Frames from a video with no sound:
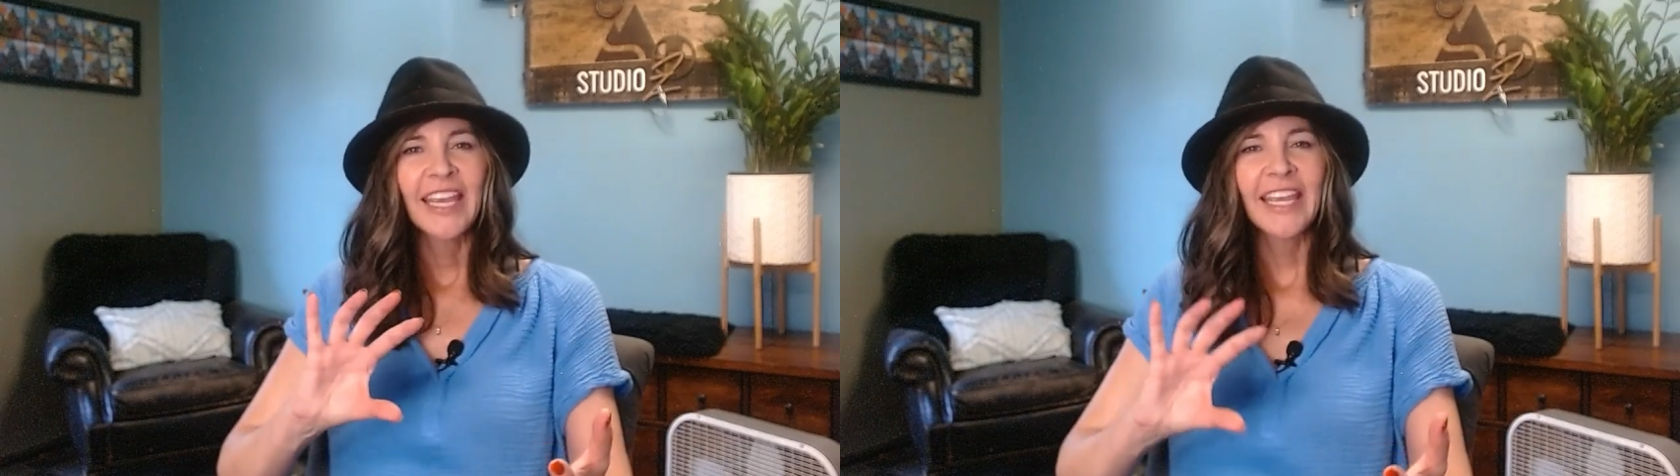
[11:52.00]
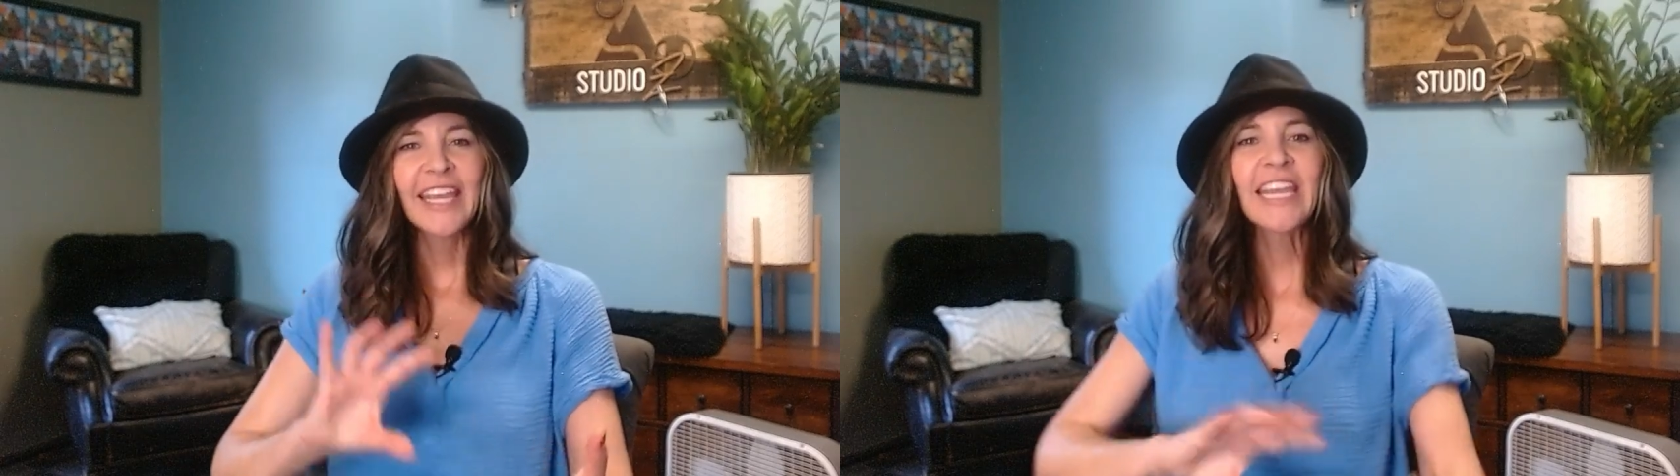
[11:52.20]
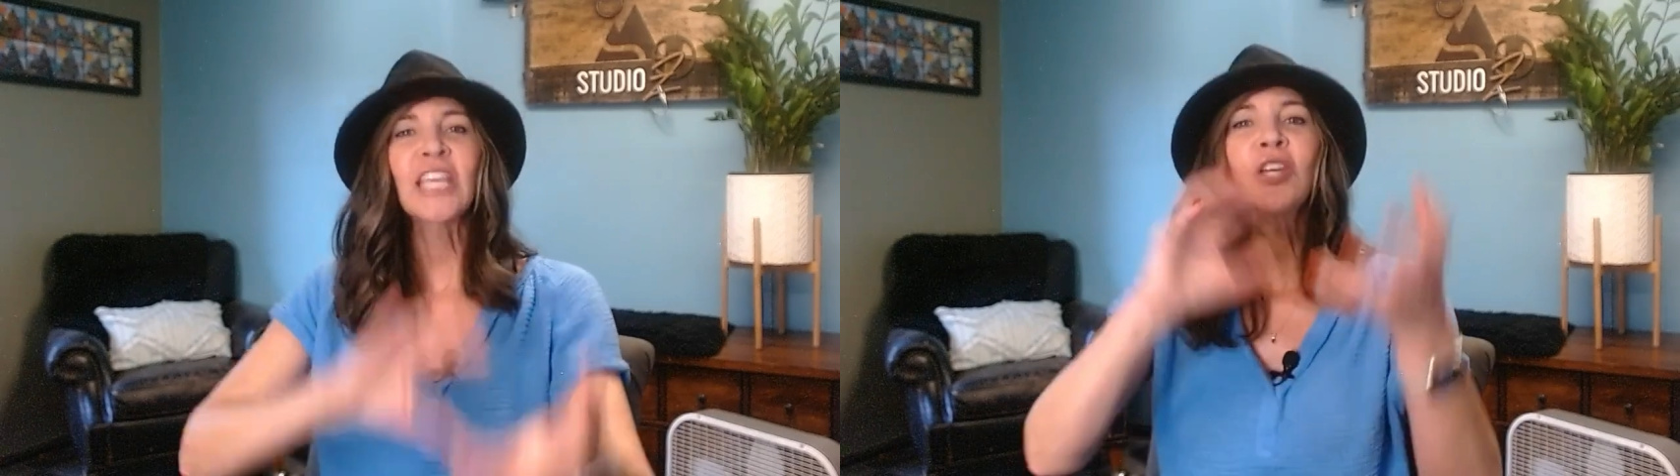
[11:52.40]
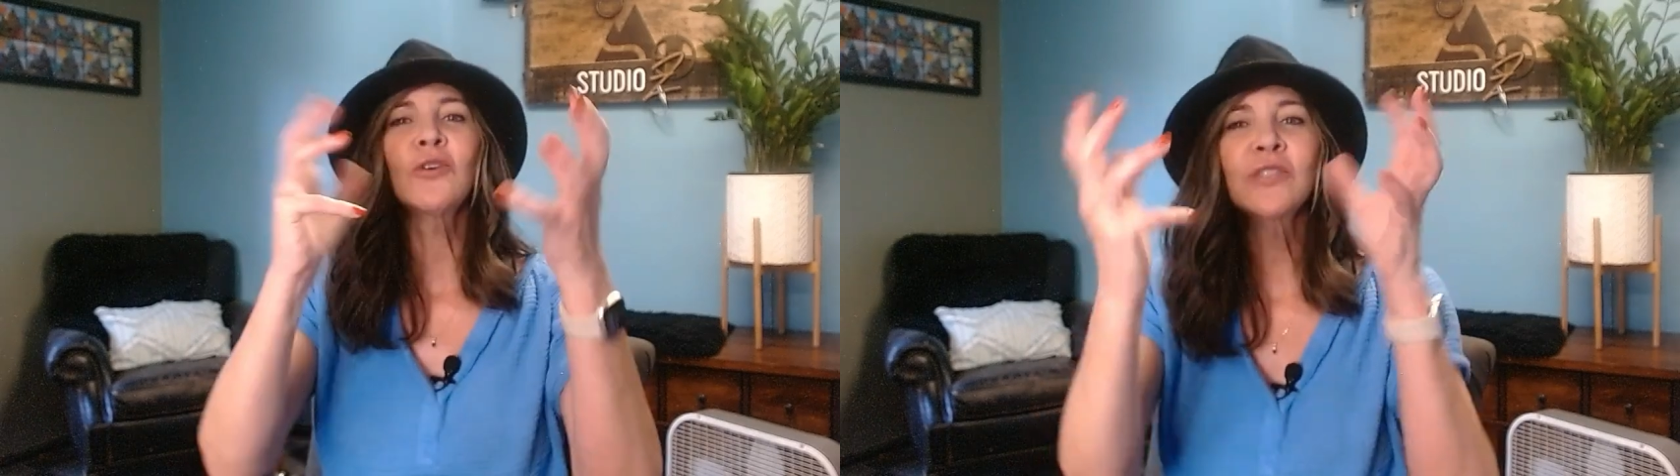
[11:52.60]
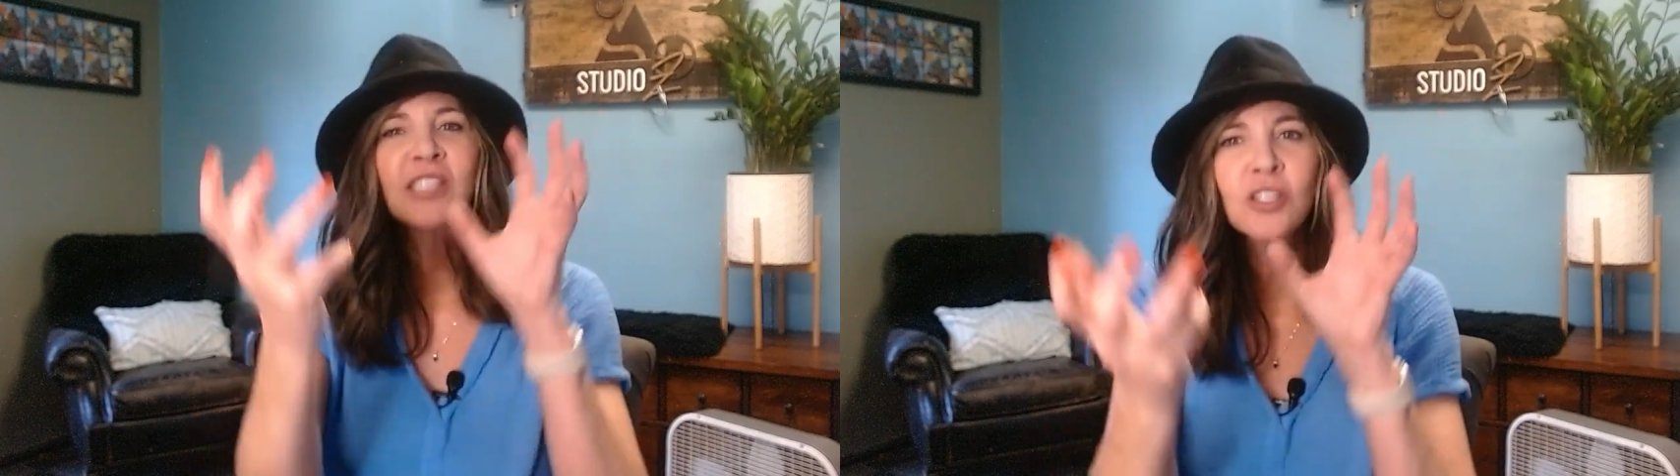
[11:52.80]
he
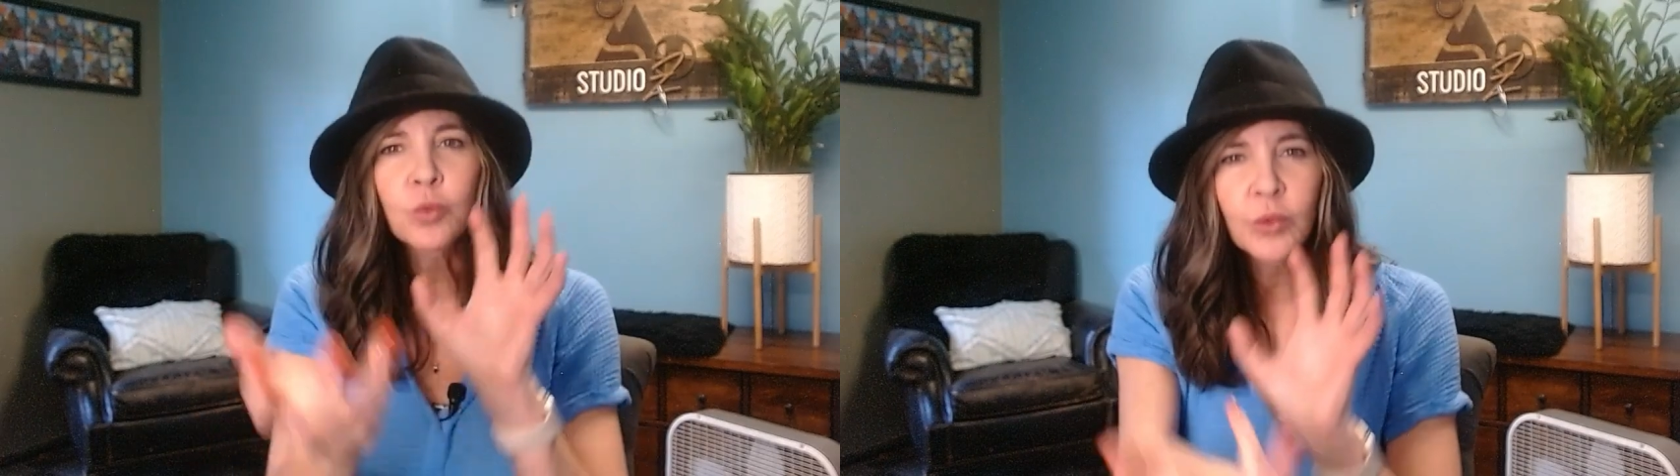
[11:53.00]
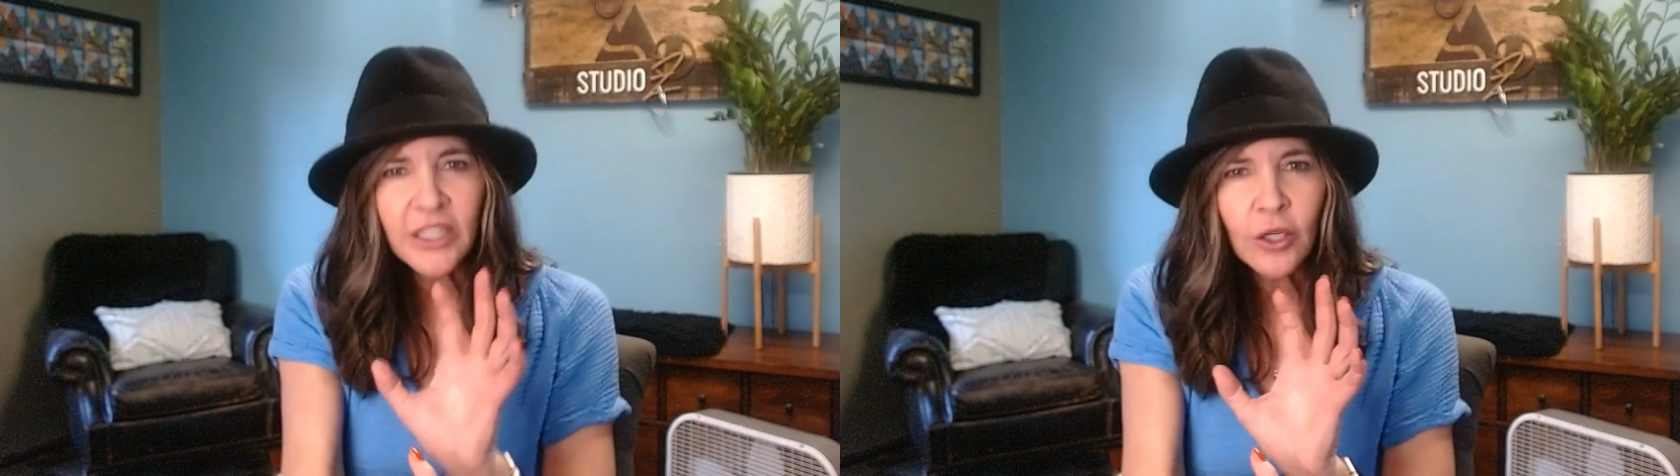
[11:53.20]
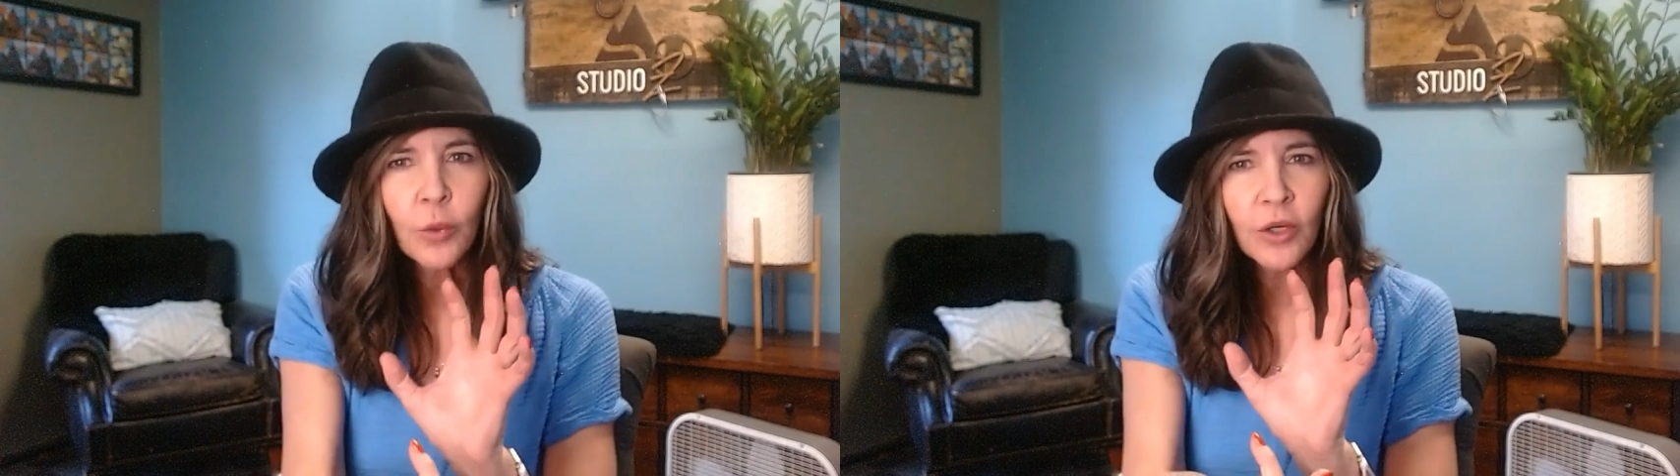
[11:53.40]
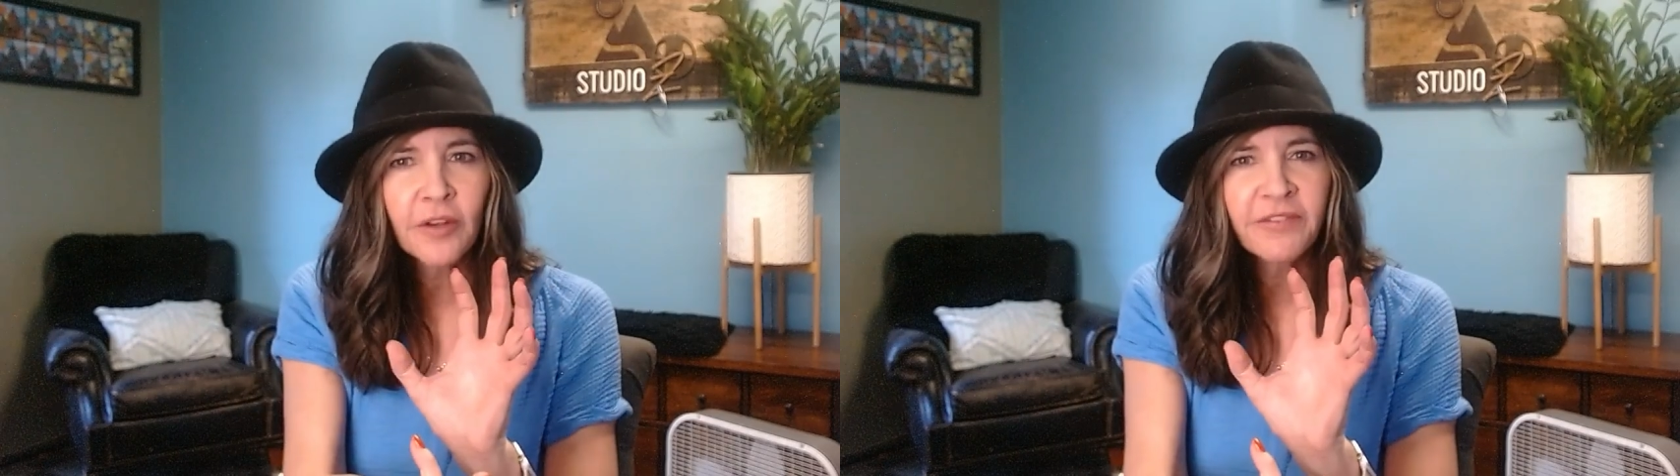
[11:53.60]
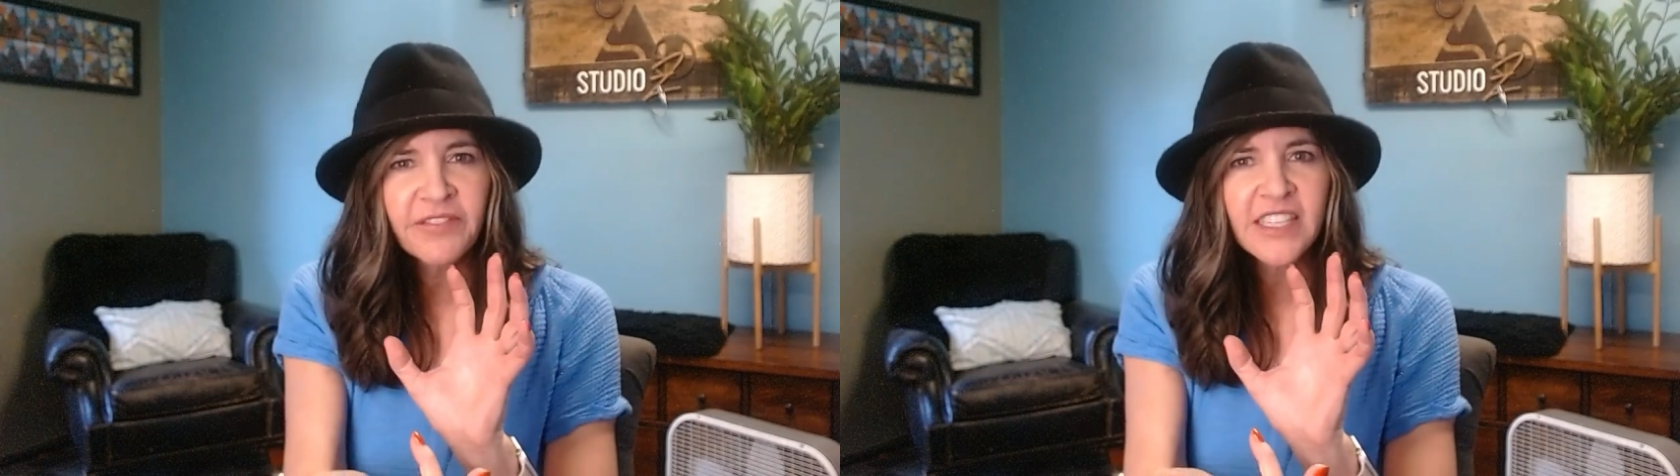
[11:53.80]
uses
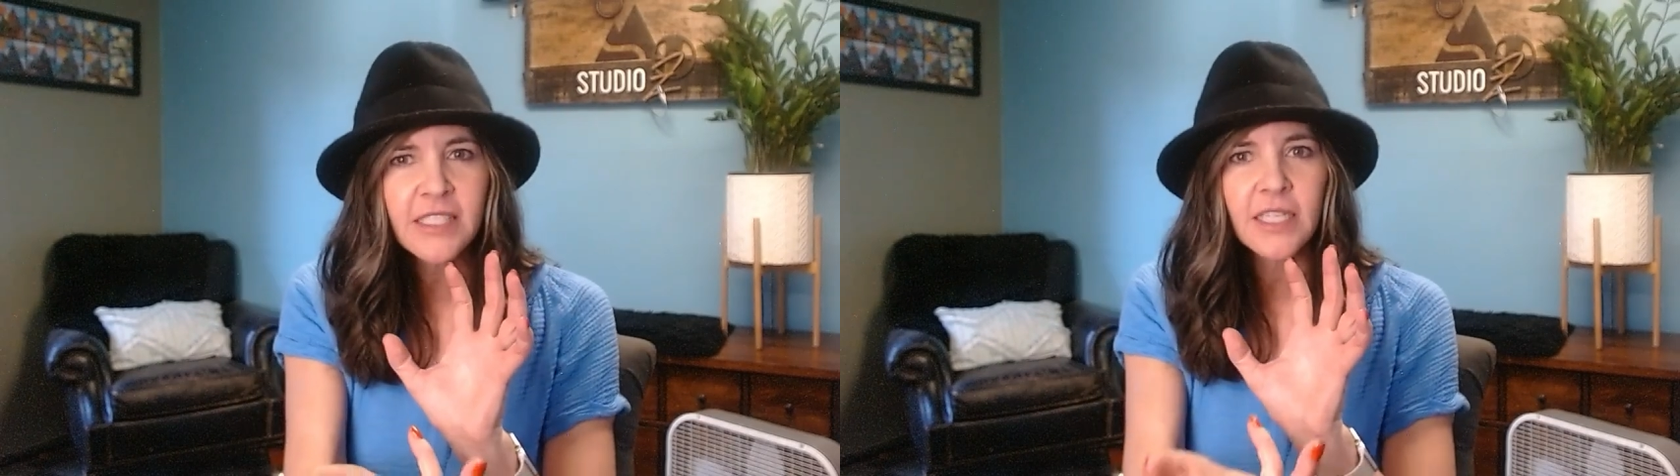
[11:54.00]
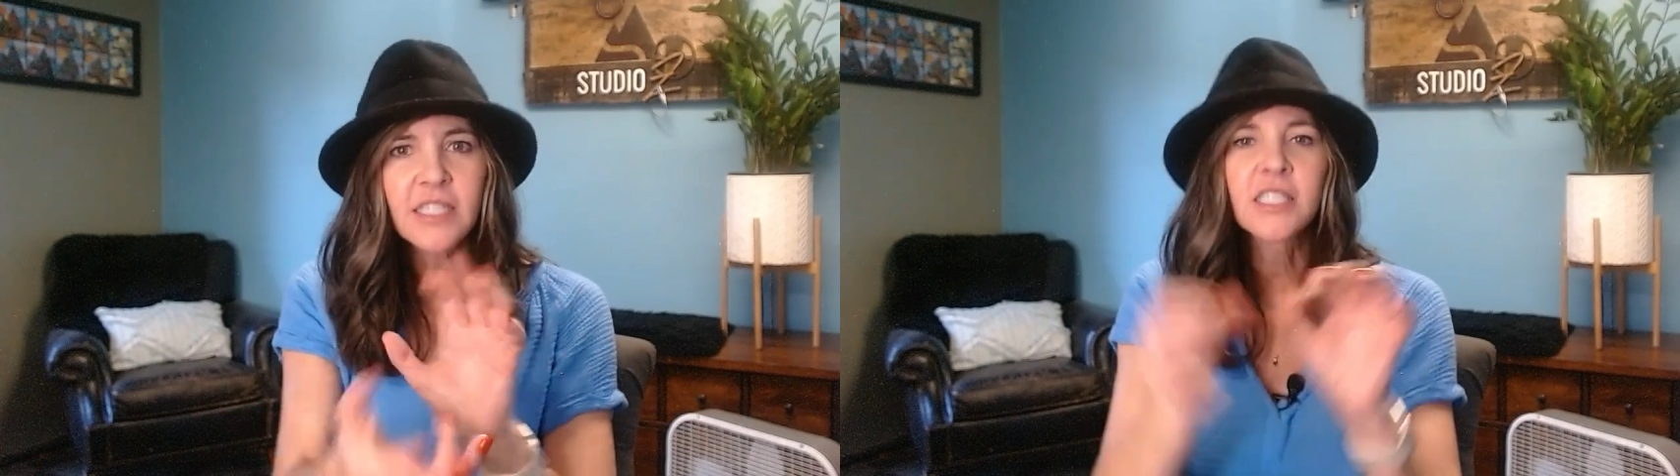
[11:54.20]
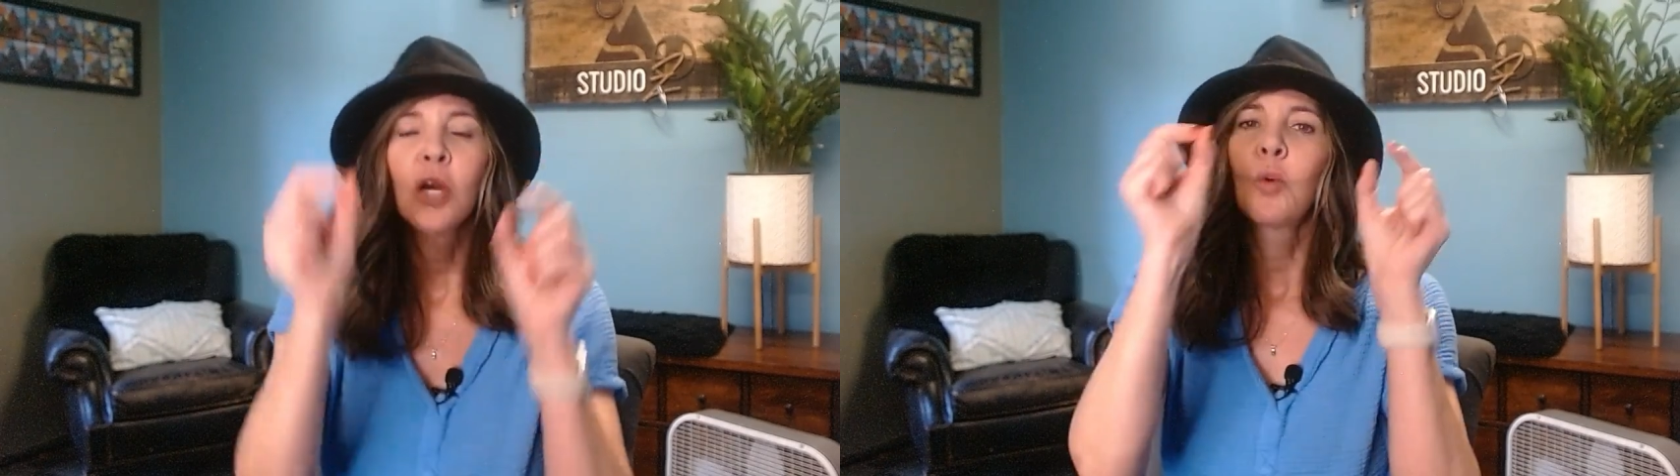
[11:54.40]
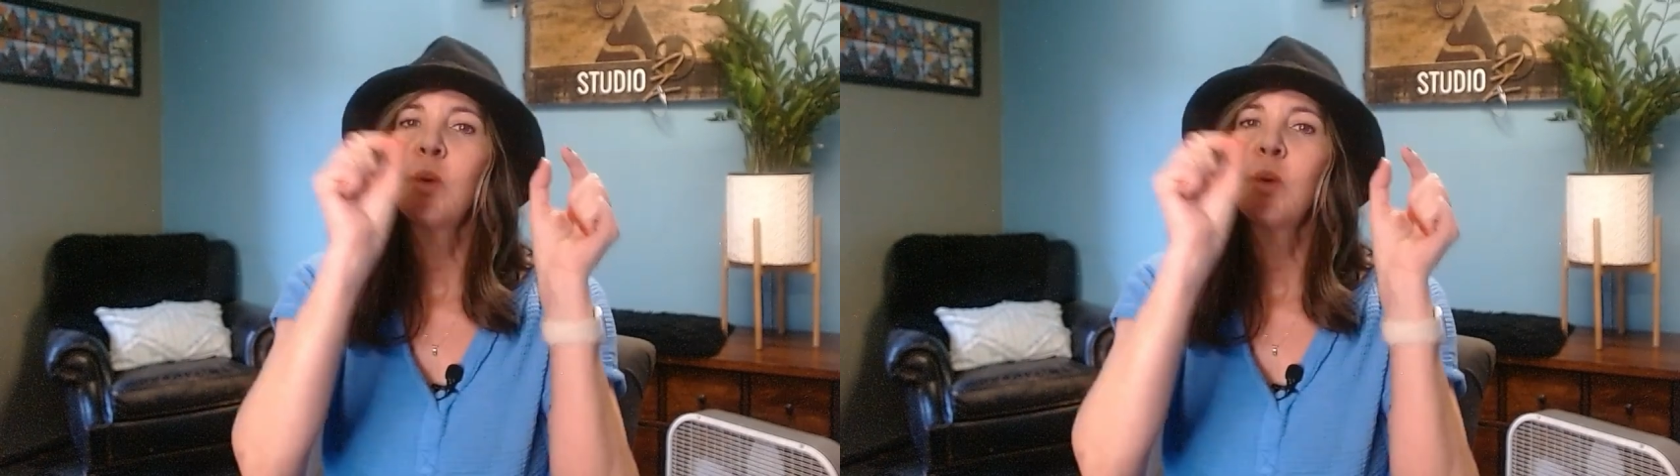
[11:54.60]
real-world physics